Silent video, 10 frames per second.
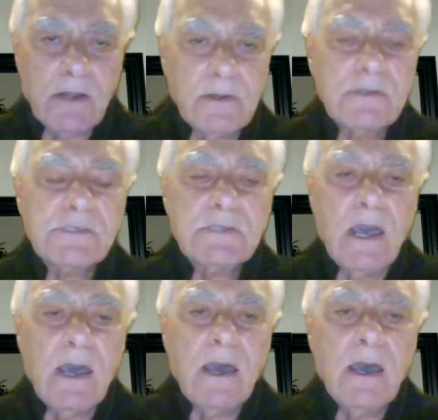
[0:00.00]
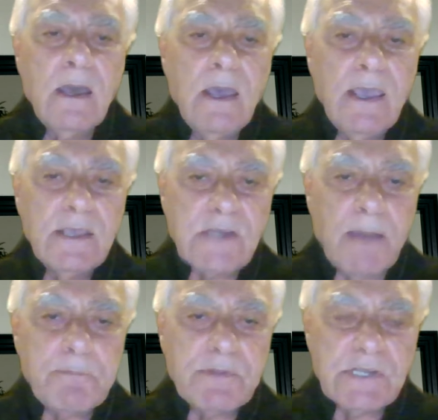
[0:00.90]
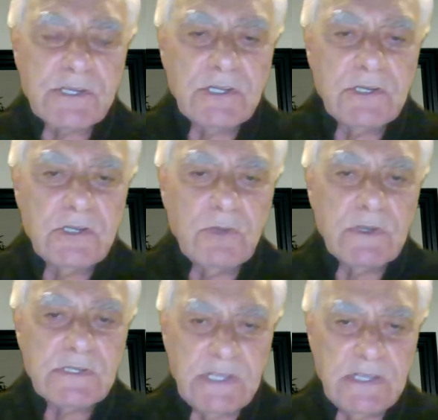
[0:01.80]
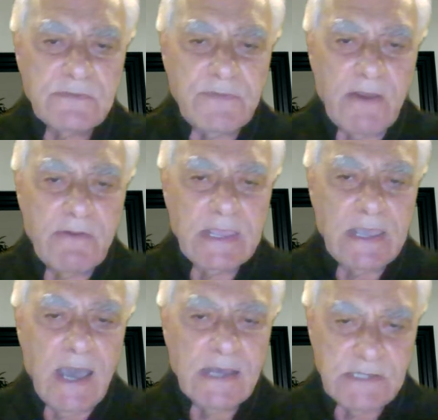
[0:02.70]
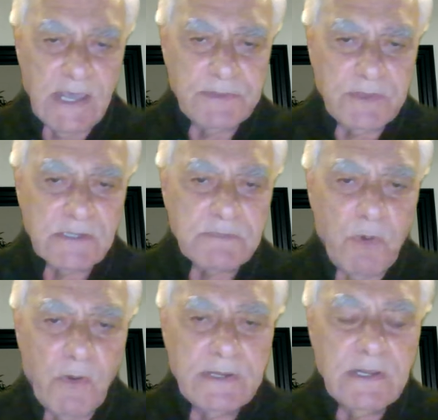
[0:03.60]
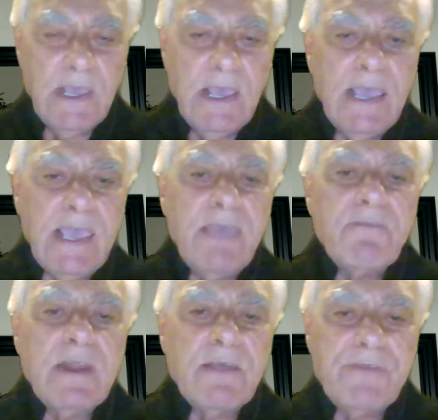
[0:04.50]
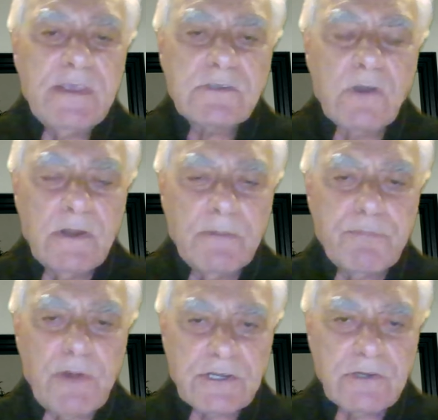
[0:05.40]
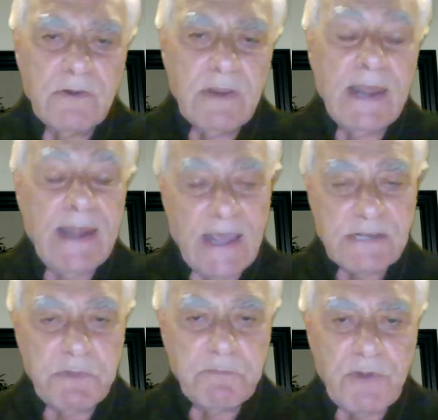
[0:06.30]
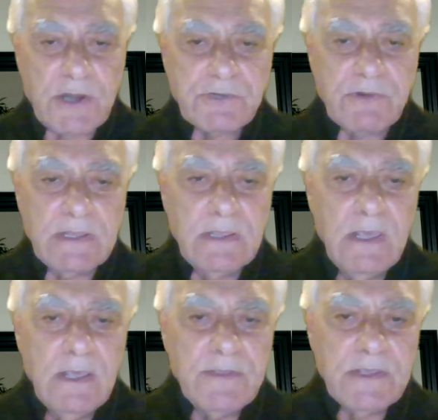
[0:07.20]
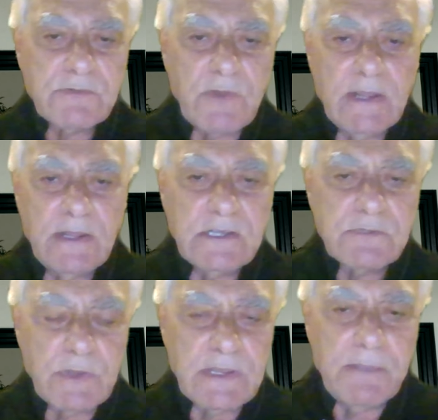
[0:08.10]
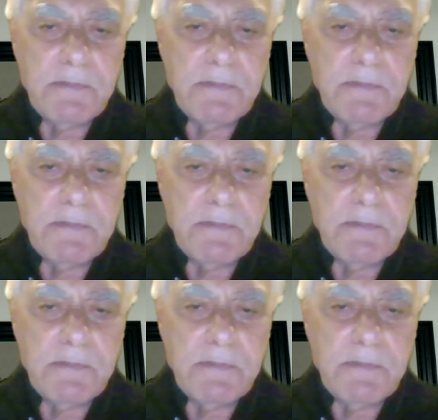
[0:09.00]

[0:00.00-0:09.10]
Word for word: on uh, his opposition to a ceasefire in Gaza at this point, even if he's going to pressure and has been pressuring the Israelis with